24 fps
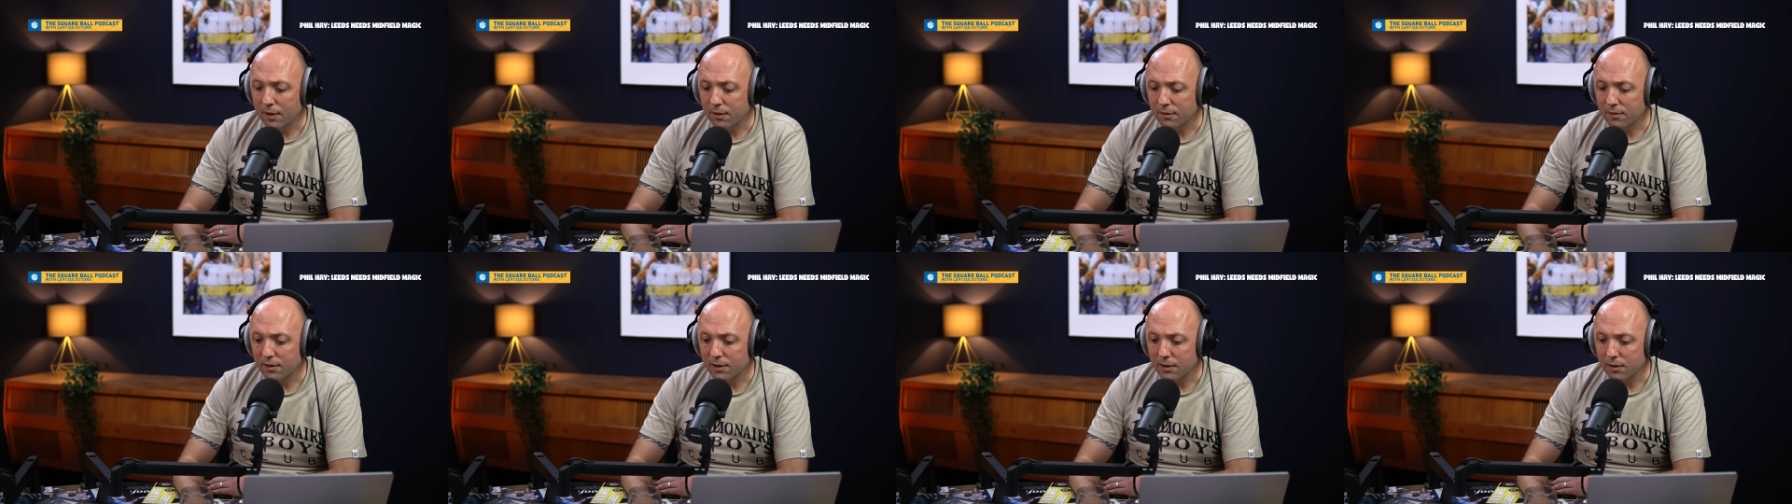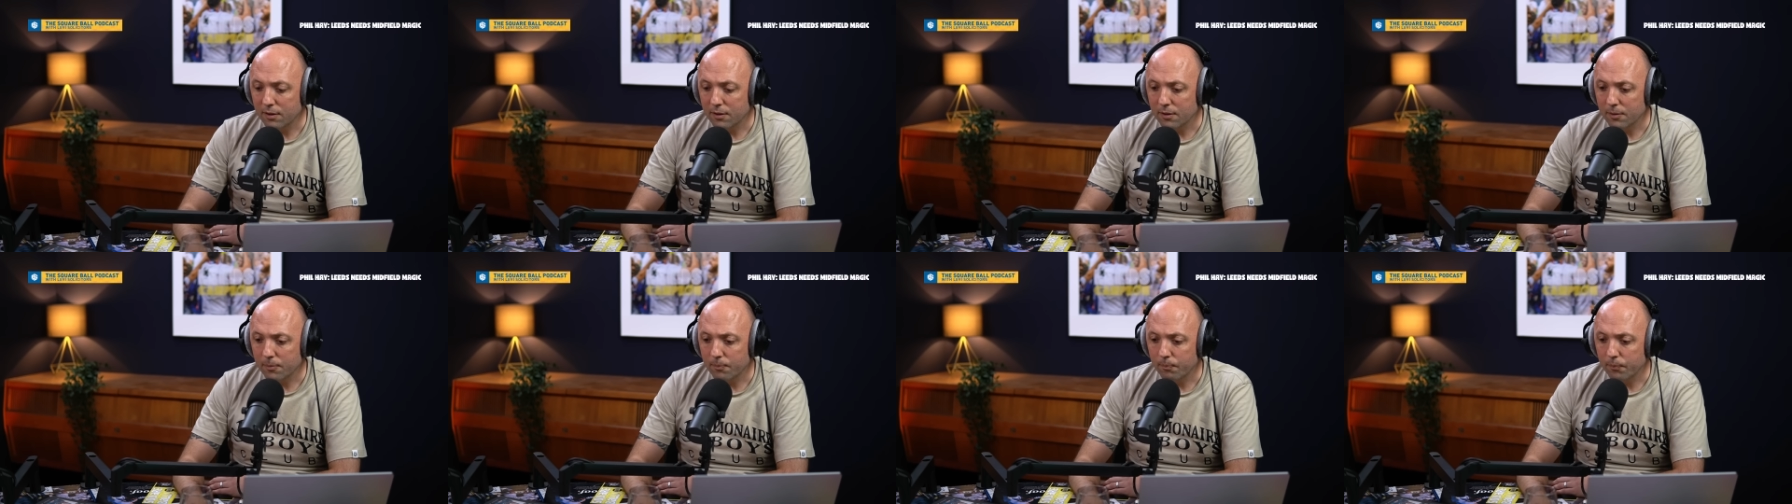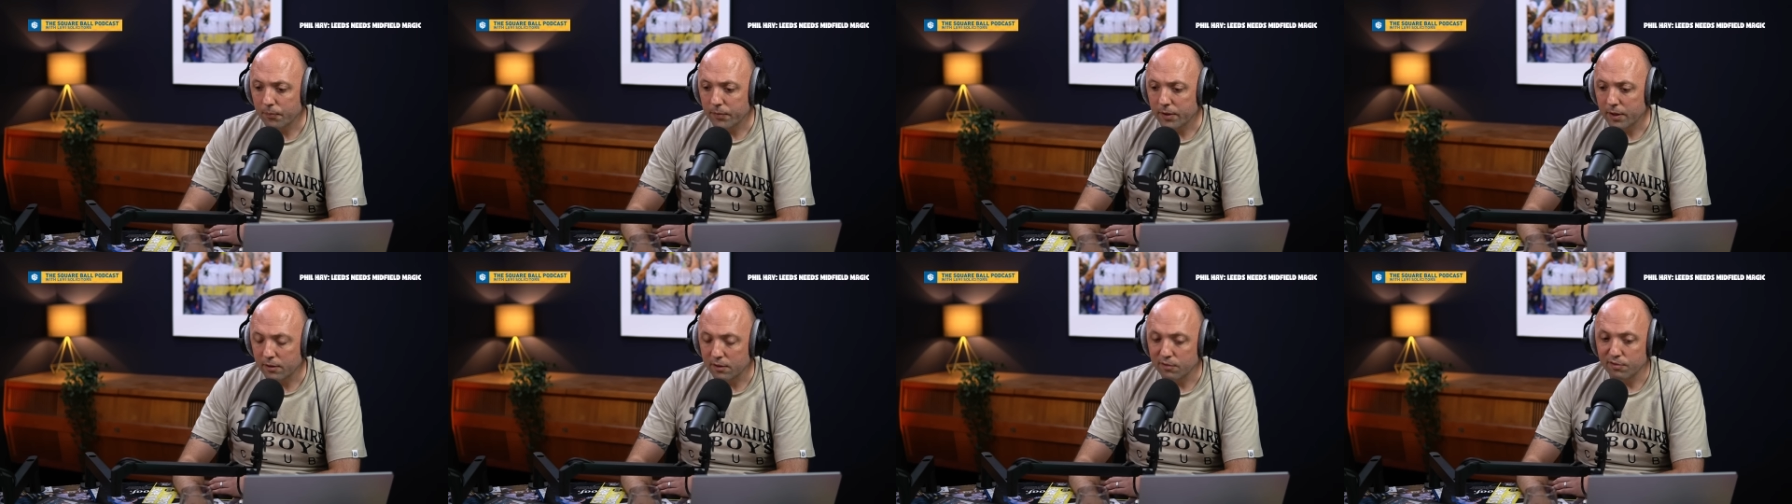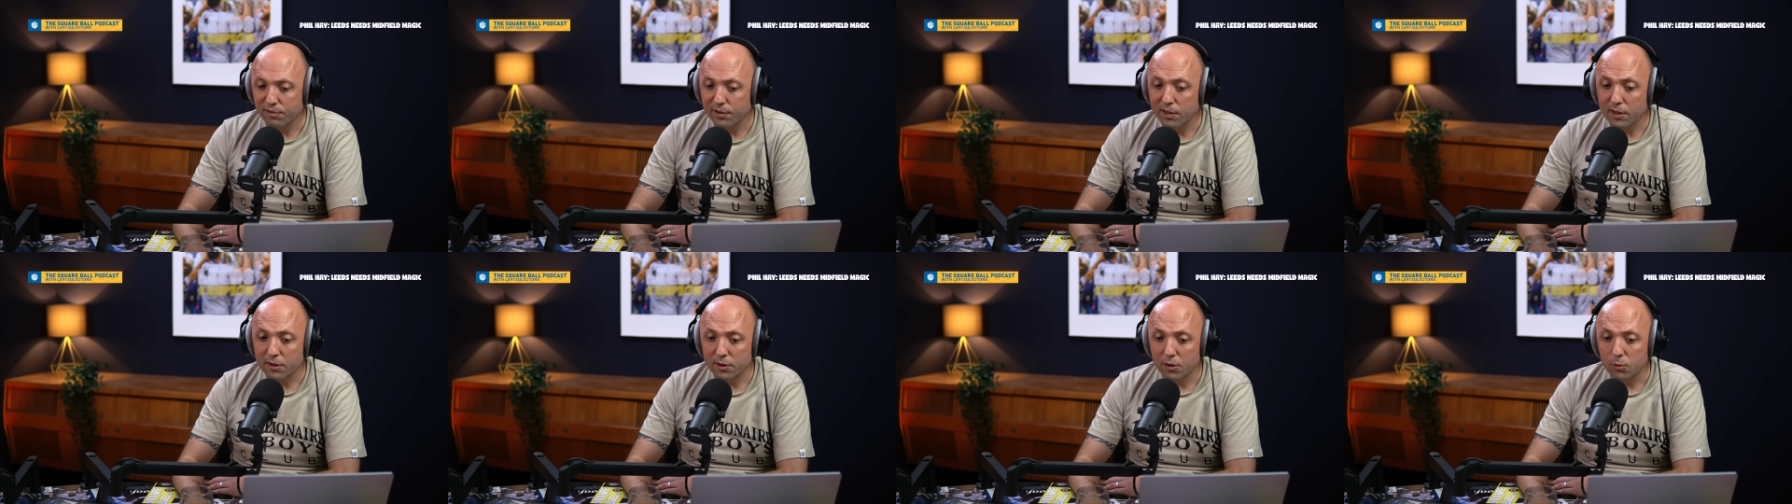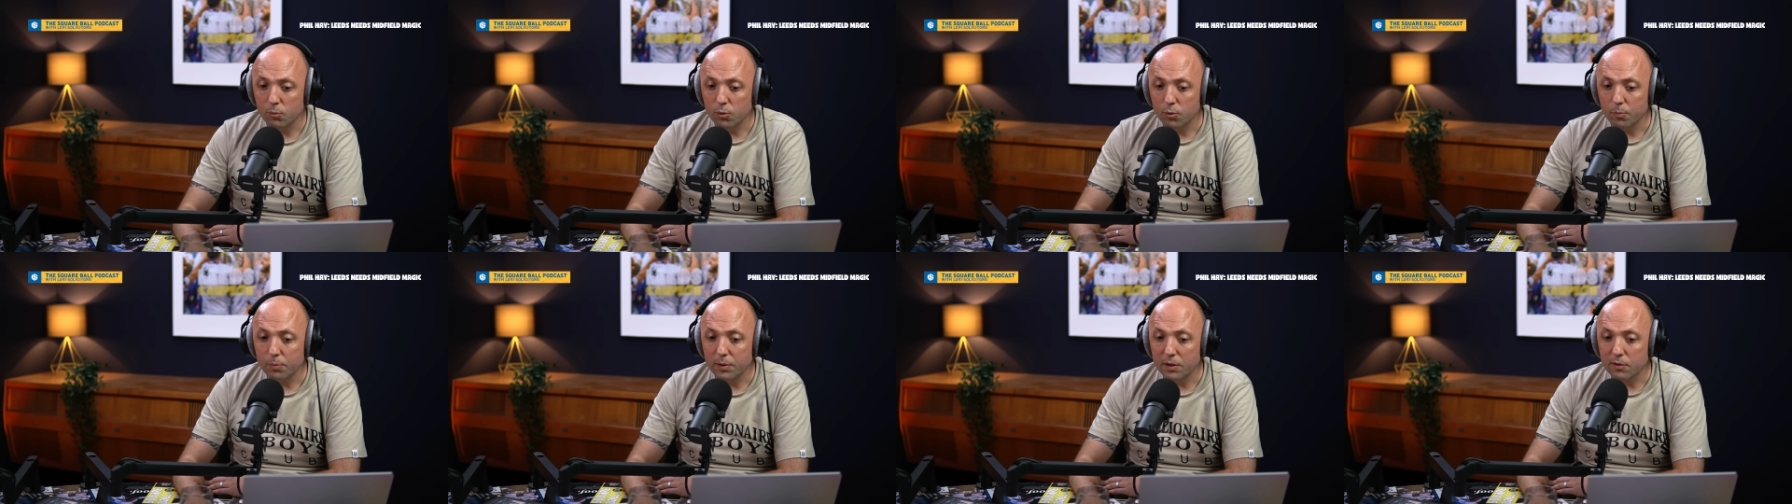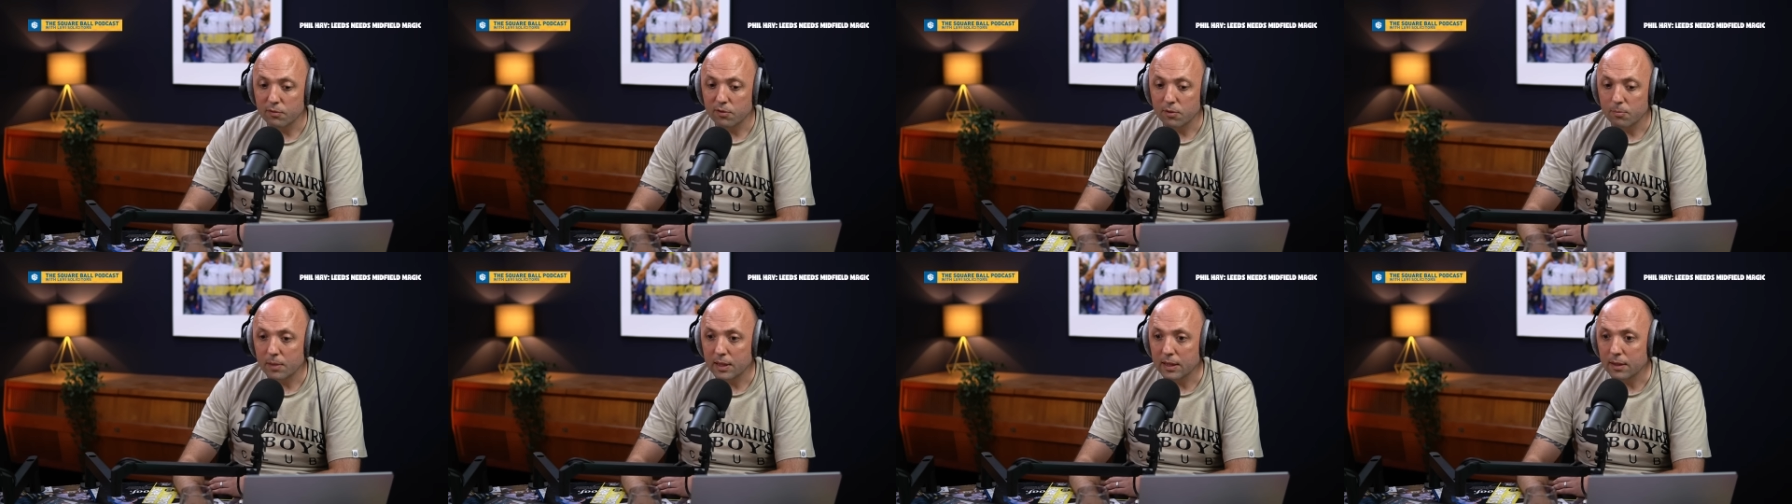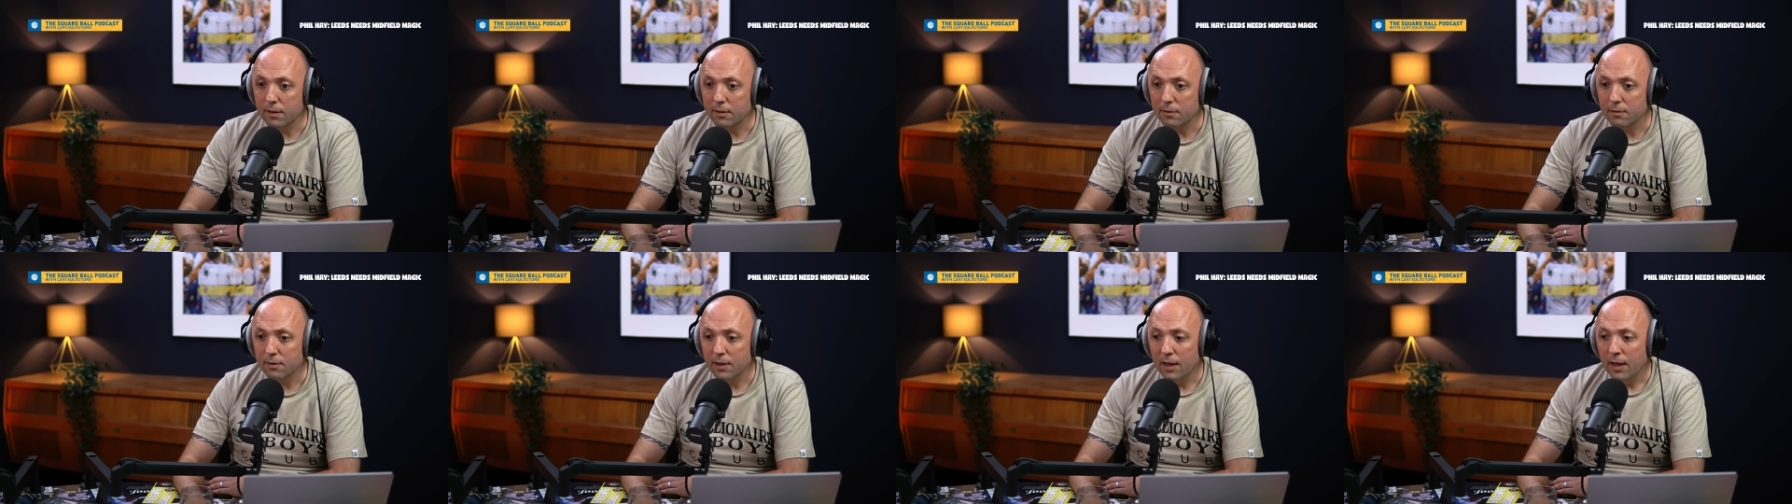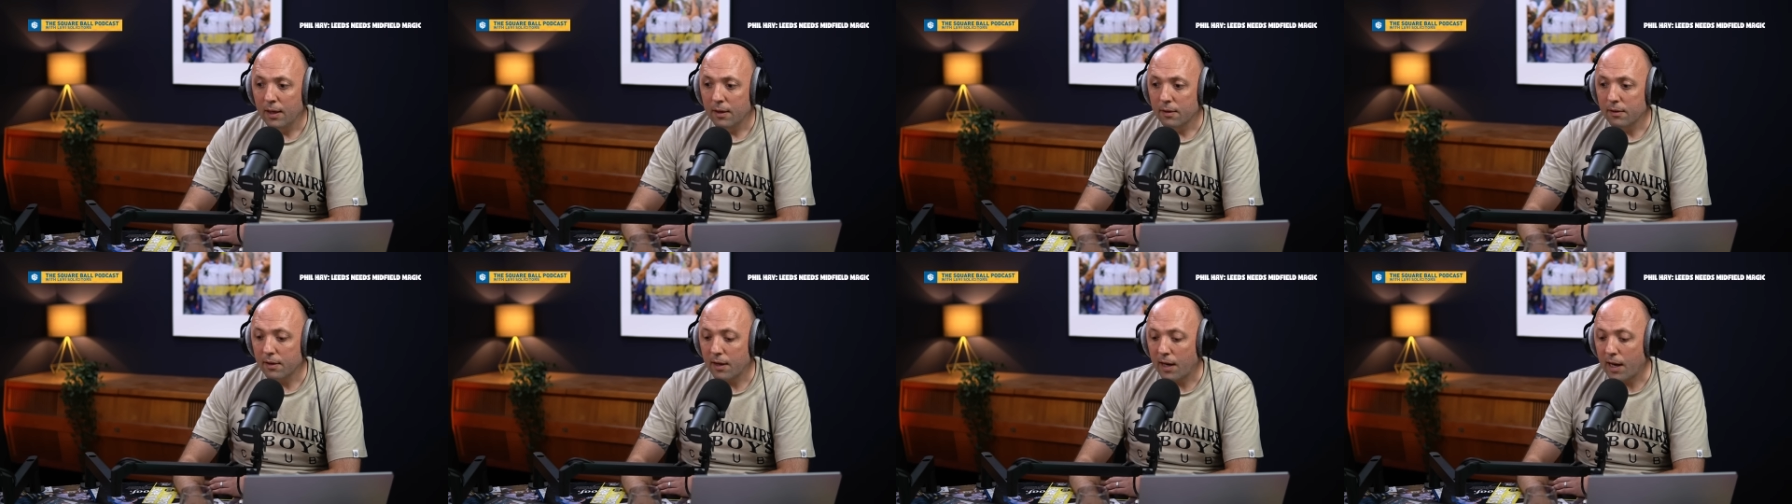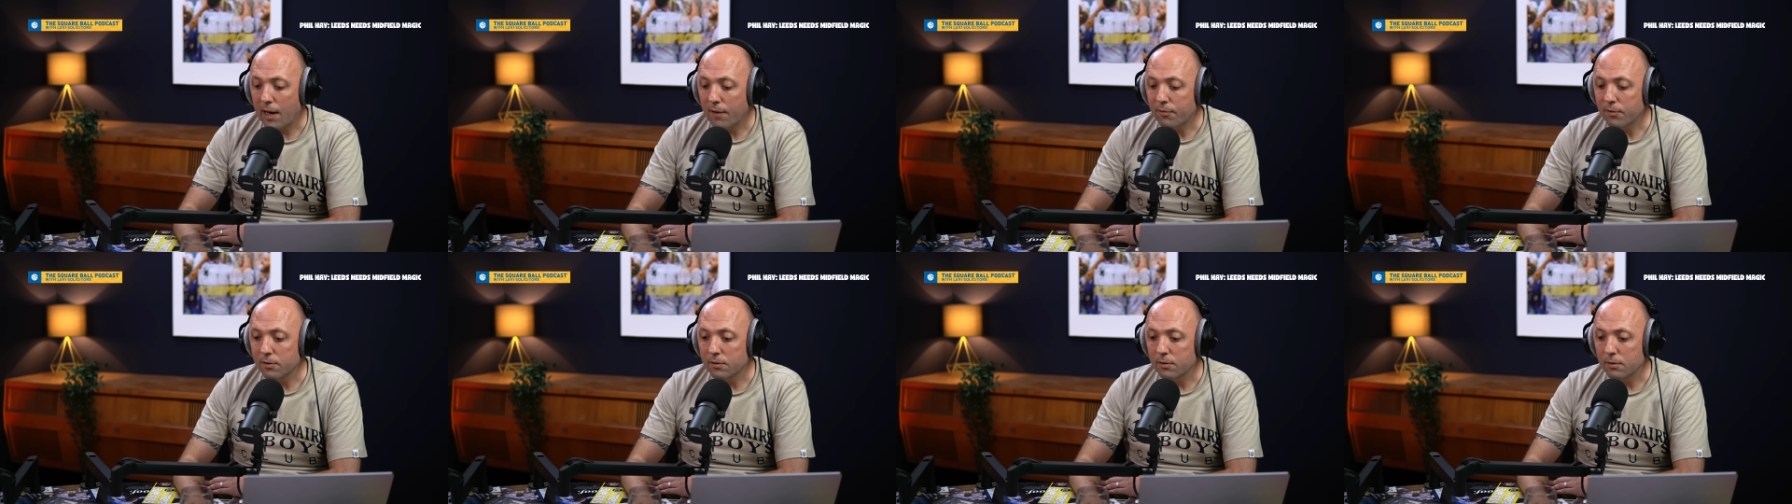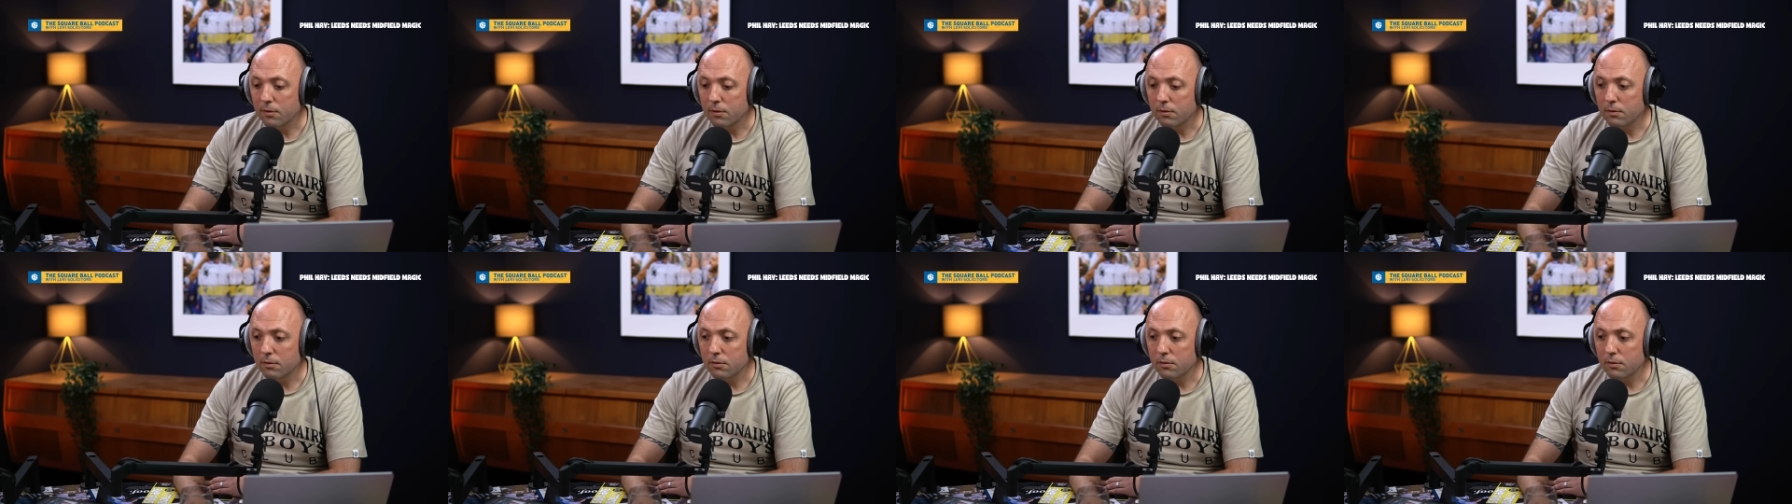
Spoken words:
I think Farke will be of the mind that having